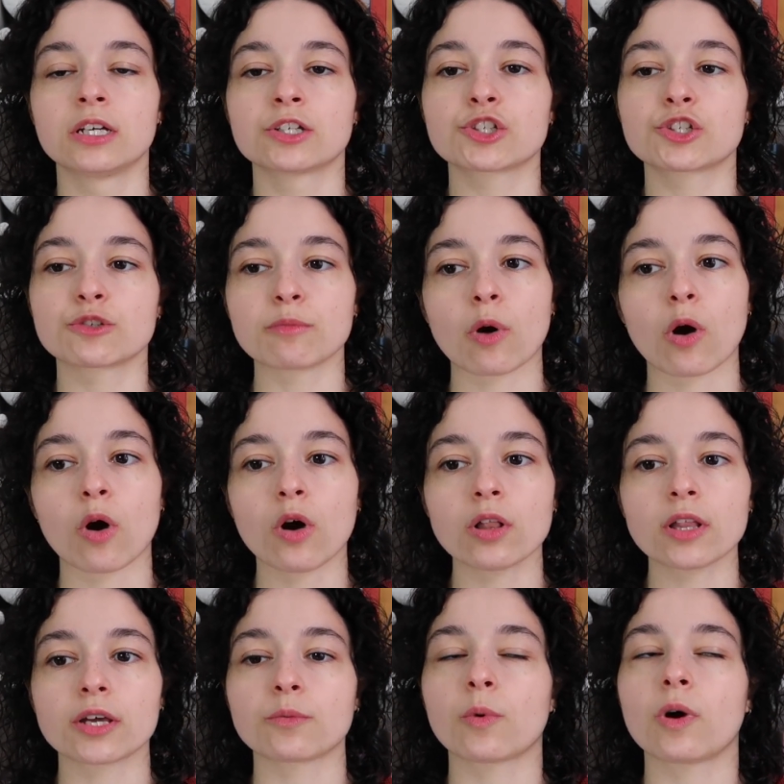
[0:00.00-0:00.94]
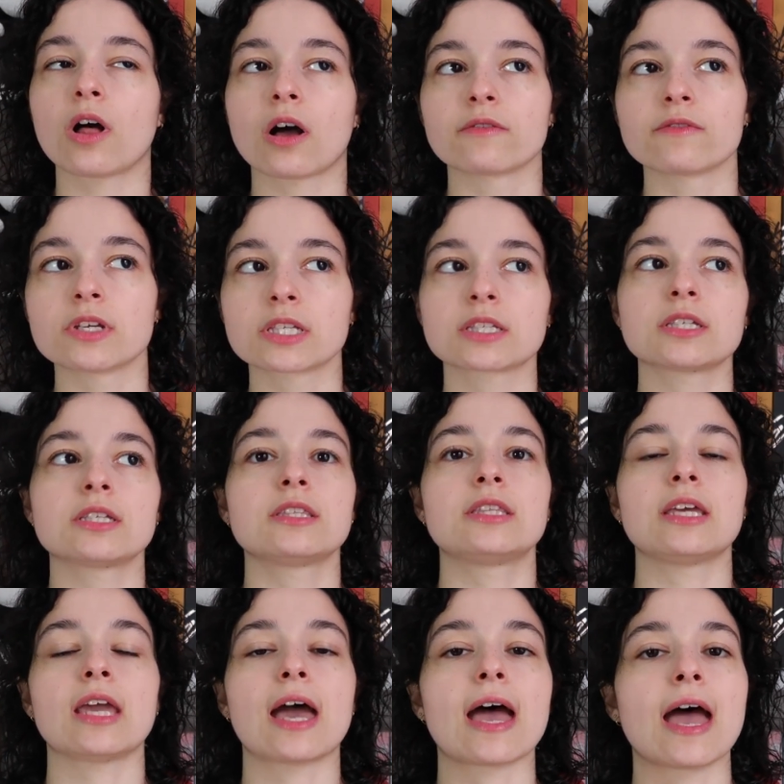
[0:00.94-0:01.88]
small and while obviously
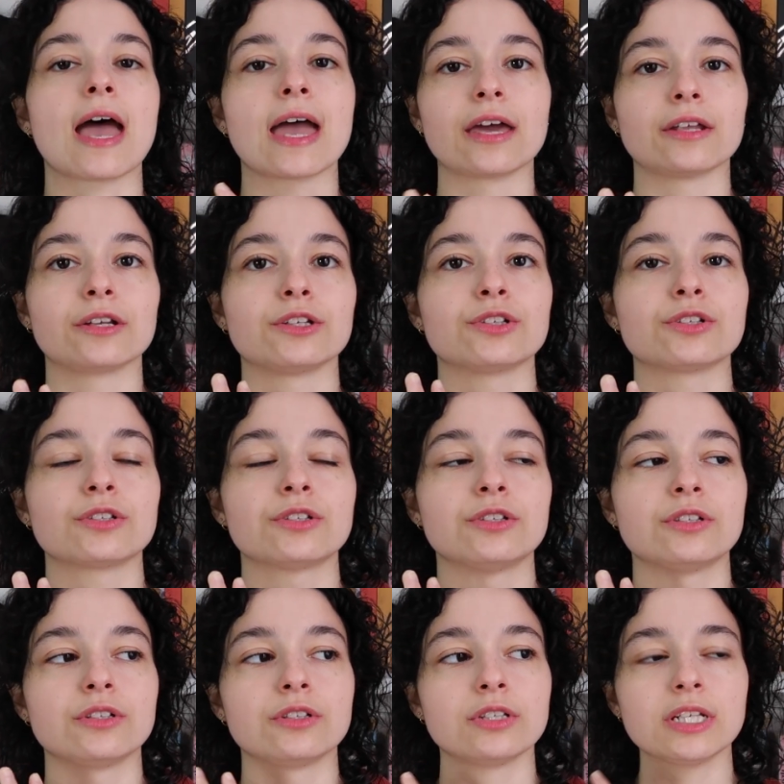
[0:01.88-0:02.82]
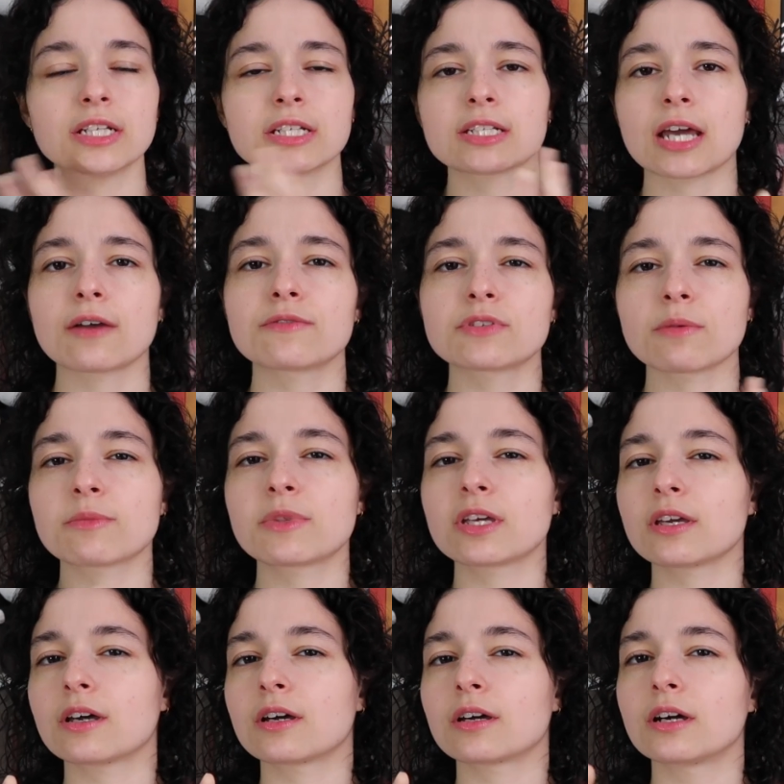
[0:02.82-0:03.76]
the end needed to have
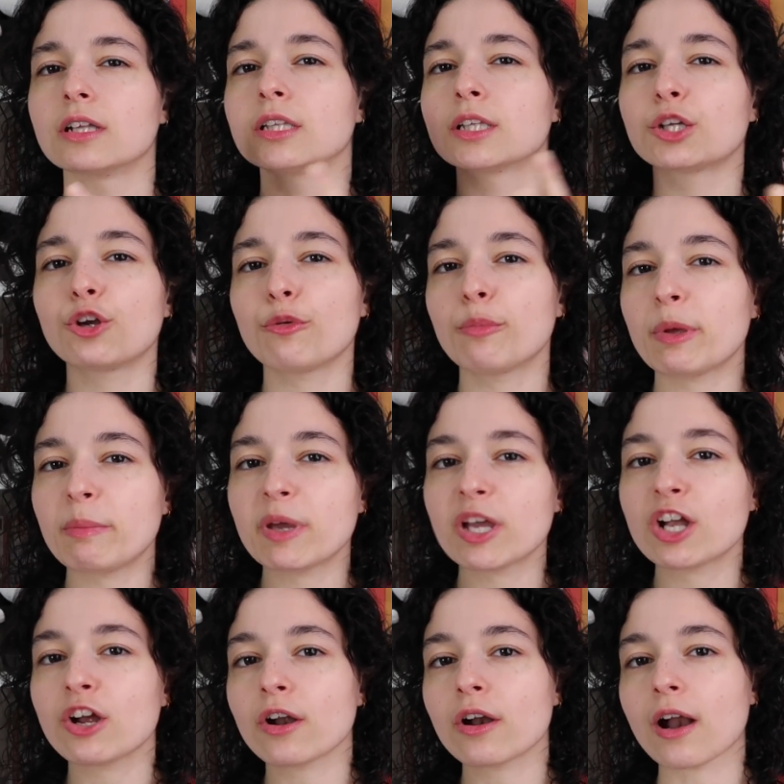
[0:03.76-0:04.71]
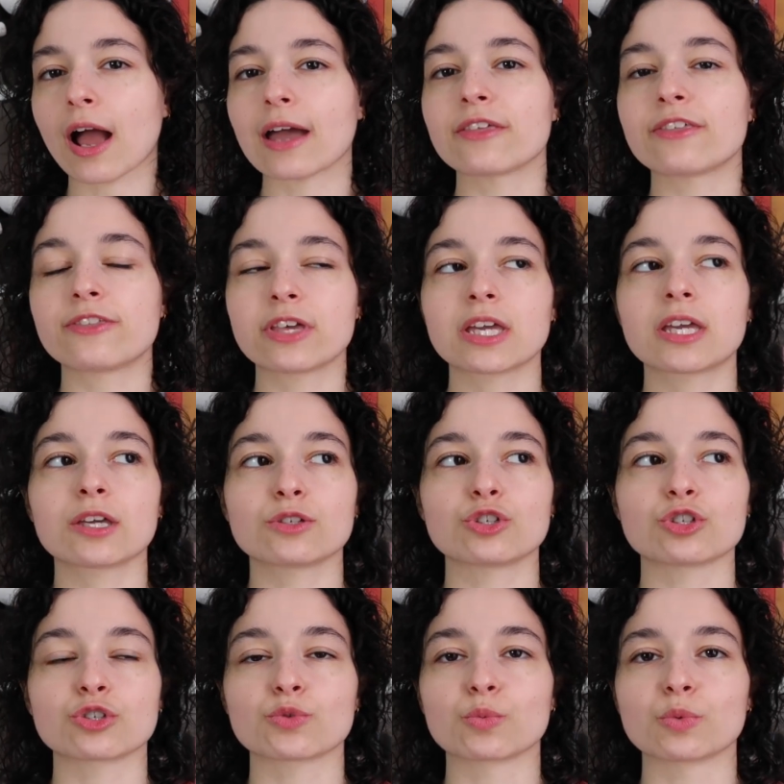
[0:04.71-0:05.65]
something a little bit bigger, I think
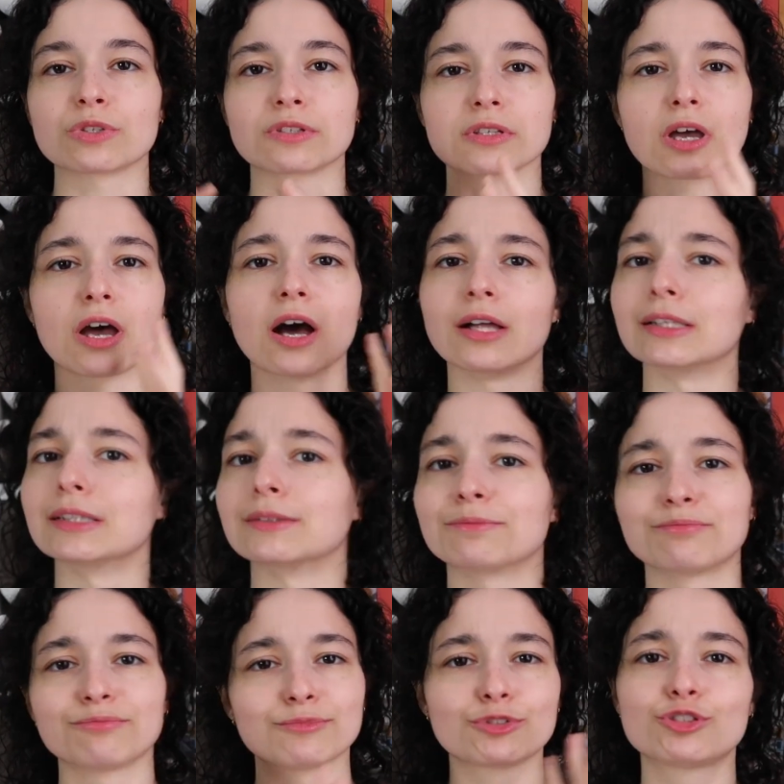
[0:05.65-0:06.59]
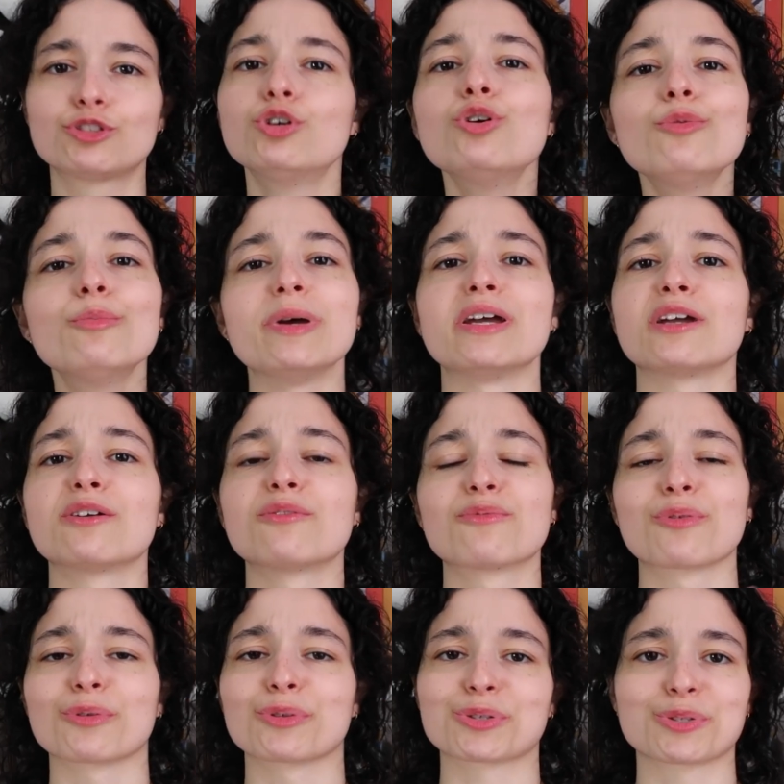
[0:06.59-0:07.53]
it just was a, too big
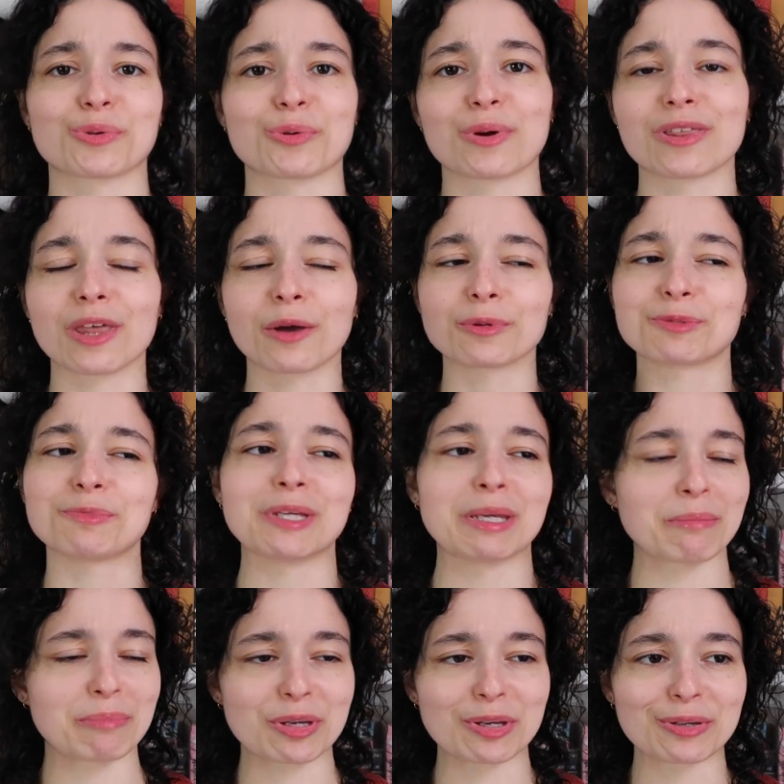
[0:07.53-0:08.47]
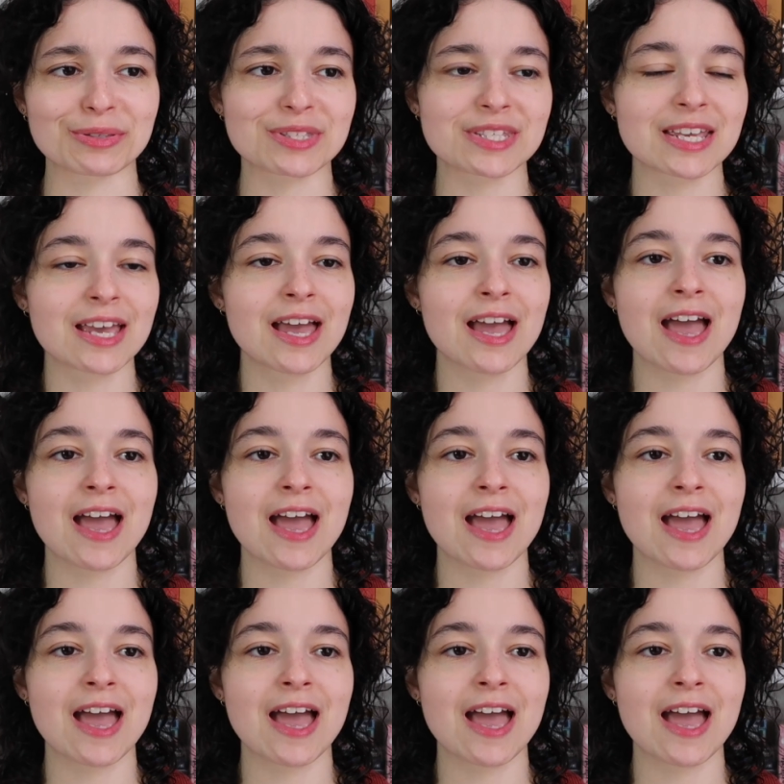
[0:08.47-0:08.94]
for the story that was being built